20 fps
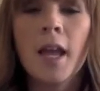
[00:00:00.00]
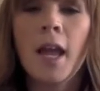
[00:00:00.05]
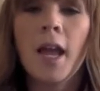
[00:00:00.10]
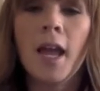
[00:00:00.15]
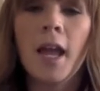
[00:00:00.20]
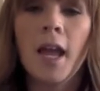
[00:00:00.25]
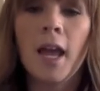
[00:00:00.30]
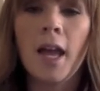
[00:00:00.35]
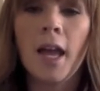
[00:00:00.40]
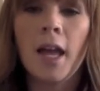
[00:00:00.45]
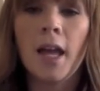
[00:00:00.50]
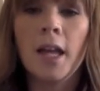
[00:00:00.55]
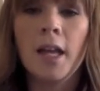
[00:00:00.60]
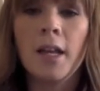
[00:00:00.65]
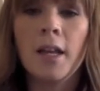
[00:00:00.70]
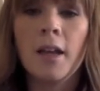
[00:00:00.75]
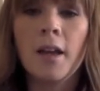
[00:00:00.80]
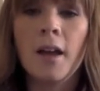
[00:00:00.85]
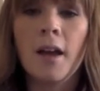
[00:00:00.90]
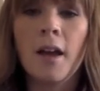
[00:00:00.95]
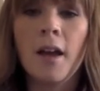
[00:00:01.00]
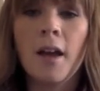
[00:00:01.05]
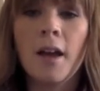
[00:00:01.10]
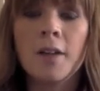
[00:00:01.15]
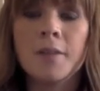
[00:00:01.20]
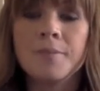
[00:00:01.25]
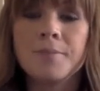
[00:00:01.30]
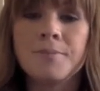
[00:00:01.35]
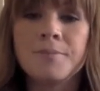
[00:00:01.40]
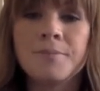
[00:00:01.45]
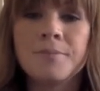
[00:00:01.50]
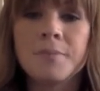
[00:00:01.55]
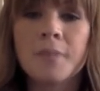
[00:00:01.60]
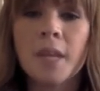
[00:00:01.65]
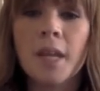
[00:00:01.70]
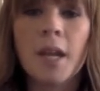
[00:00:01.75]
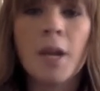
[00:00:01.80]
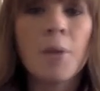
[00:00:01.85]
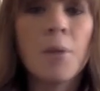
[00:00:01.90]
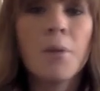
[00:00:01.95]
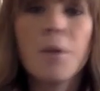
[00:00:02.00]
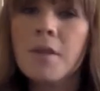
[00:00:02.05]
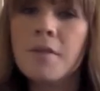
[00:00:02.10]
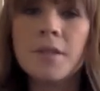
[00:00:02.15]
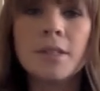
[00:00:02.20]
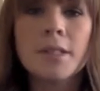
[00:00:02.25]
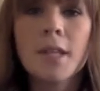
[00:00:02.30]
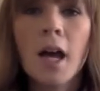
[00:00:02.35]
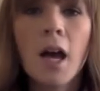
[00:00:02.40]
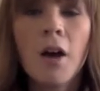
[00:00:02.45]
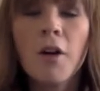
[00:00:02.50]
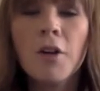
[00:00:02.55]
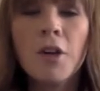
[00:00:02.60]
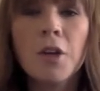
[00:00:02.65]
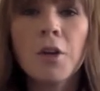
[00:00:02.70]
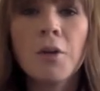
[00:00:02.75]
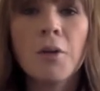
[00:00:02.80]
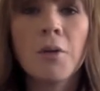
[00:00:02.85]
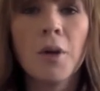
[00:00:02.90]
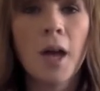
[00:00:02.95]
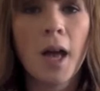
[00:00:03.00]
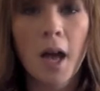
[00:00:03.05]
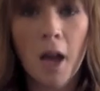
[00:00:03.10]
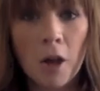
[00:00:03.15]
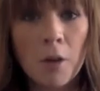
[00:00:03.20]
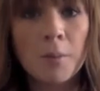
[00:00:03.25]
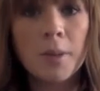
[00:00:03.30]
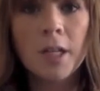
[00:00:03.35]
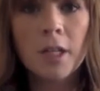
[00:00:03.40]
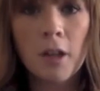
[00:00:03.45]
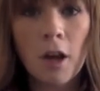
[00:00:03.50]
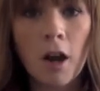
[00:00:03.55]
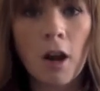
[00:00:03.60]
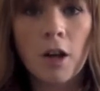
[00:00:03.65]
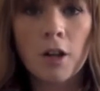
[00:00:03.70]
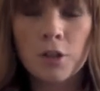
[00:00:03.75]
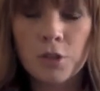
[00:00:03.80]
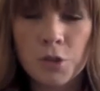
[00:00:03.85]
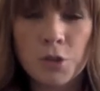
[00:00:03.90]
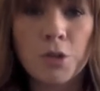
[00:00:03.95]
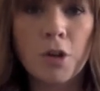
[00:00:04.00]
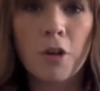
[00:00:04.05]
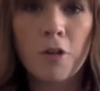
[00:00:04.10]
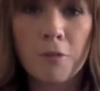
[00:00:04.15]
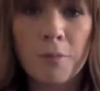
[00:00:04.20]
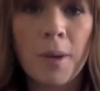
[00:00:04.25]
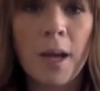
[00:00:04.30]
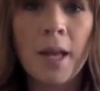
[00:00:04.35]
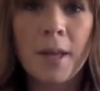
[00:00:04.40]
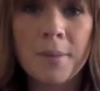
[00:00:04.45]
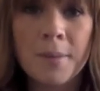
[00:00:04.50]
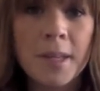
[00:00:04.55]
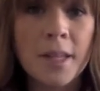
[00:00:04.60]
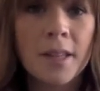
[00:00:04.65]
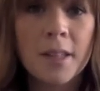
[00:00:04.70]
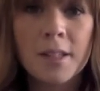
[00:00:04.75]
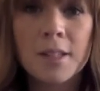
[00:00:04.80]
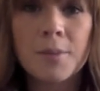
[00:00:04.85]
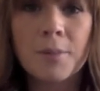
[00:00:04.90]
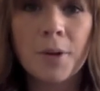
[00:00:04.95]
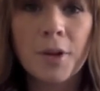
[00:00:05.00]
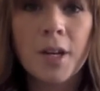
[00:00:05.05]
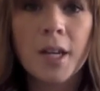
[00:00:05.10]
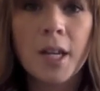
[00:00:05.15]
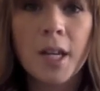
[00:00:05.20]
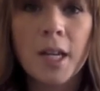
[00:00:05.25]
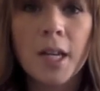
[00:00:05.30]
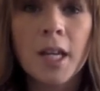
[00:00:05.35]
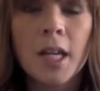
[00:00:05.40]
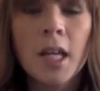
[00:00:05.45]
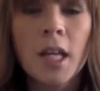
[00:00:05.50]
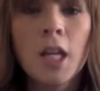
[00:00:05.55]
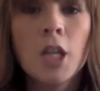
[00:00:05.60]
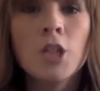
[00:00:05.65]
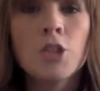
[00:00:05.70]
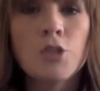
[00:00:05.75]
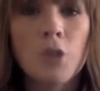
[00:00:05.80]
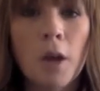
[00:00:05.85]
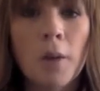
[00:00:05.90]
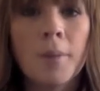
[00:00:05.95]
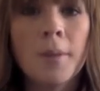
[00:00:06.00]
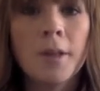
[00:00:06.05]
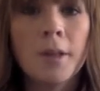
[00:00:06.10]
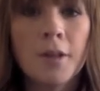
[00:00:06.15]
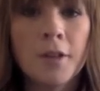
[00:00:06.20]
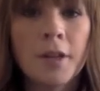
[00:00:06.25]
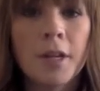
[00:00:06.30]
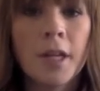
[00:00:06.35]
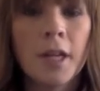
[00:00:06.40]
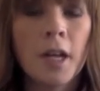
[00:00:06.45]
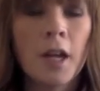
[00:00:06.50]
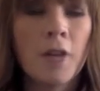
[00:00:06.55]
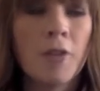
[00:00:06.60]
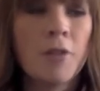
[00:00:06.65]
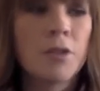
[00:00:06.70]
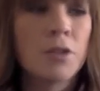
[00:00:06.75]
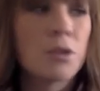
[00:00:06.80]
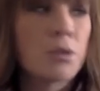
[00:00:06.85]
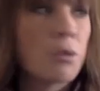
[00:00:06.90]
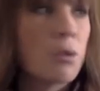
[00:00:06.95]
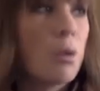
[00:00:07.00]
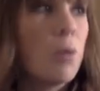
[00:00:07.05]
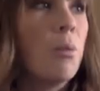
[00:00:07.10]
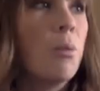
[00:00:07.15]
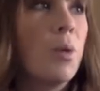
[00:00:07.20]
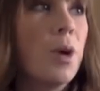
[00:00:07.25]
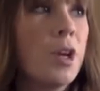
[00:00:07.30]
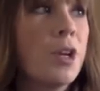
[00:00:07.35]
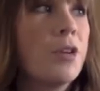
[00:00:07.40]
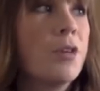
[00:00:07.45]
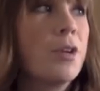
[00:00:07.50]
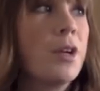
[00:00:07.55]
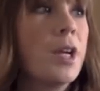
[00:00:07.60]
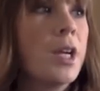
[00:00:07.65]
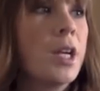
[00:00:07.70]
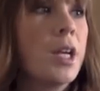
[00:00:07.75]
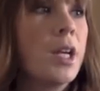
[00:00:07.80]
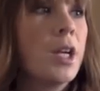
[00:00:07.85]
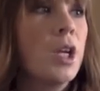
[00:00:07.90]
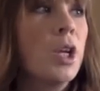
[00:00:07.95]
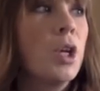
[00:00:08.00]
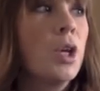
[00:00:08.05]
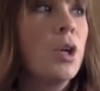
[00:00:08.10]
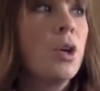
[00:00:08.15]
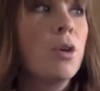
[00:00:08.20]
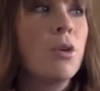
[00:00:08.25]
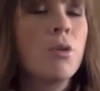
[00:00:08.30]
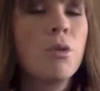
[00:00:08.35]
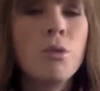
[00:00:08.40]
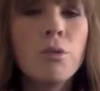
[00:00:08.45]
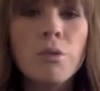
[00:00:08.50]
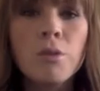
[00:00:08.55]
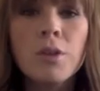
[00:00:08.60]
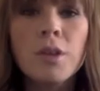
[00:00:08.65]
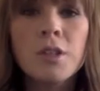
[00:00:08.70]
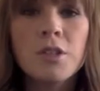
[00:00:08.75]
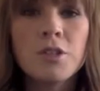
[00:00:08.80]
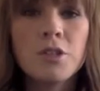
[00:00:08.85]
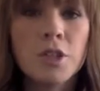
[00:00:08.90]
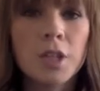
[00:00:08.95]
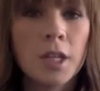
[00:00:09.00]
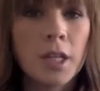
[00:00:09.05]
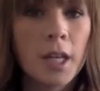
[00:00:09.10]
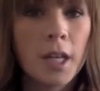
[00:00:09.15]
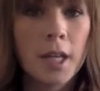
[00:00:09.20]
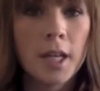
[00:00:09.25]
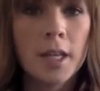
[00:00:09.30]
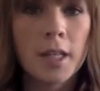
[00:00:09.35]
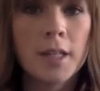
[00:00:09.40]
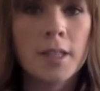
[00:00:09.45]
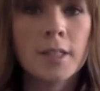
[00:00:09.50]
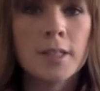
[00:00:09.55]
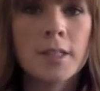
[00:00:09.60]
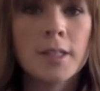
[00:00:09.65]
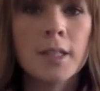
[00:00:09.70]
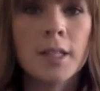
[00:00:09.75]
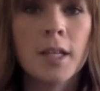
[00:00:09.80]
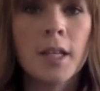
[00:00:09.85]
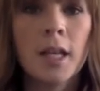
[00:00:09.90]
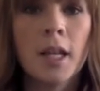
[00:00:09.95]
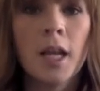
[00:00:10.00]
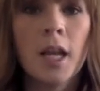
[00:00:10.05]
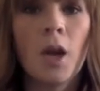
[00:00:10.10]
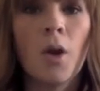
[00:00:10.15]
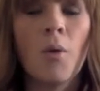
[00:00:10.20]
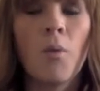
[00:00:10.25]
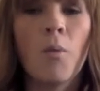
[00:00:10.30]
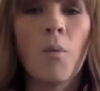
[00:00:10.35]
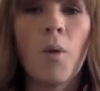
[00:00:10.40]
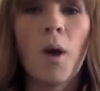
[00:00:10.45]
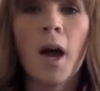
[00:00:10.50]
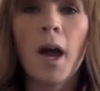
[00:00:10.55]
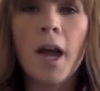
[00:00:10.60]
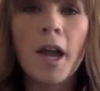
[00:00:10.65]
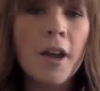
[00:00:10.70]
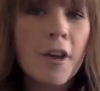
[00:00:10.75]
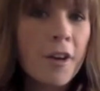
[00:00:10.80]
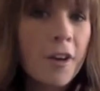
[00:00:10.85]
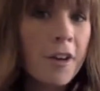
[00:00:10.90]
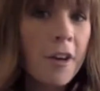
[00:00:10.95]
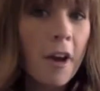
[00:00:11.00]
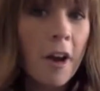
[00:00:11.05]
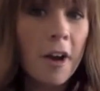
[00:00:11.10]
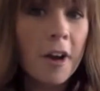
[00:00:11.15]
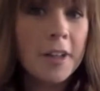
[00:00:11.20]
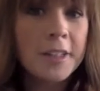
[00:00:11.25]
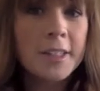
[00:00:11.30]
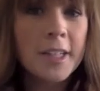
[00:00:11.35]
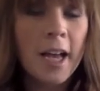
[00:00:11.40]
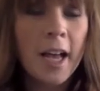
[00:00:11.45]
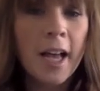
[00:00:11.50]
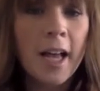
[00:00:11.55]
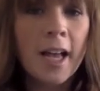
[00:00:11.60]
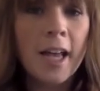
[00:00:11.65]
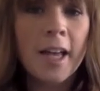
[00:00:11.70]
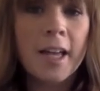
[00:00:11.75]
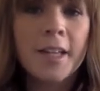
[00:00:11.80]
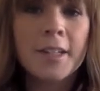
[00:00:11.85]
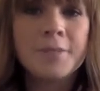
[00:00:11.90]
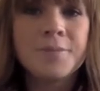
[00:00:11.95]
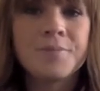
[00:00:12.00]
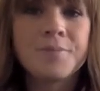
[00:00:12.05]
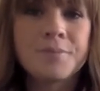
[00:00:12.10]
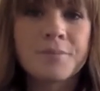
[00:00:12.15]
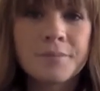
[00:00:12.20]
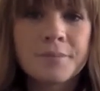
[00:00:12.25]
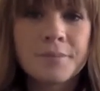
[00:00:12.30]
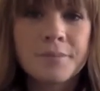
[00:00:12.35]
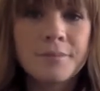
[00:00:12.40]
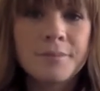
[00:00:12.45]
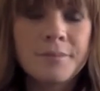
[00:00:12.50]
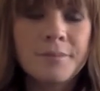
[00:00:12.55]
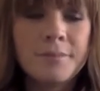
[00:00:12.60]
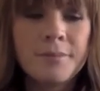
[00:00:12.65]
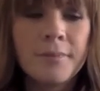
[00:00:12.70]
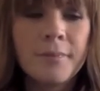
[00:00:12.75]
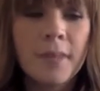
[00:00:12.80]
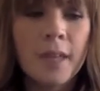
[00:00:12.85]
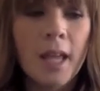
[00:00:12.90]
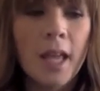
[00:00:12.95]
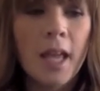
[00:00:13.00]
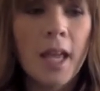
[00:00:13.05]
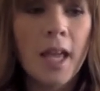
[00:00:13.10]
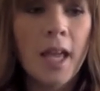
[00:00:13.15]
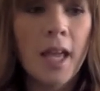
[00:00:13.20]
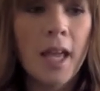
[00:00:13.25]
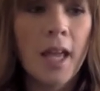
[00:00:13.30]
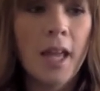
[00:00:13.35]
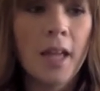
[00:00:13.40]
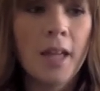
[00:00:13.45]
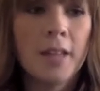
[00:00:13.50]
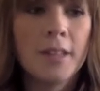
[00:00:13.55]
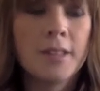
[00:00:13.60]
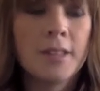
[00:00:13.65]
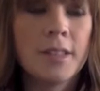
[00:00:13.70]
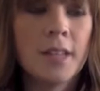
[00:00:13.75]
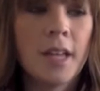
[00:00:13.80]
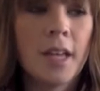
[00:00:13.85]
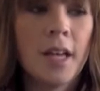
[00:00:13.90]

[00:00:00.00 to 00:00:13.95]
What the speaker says: And I won't even tell you how many cars drove by me this morning, dropping their kid off at school, wondering who this chick is, why her car died, and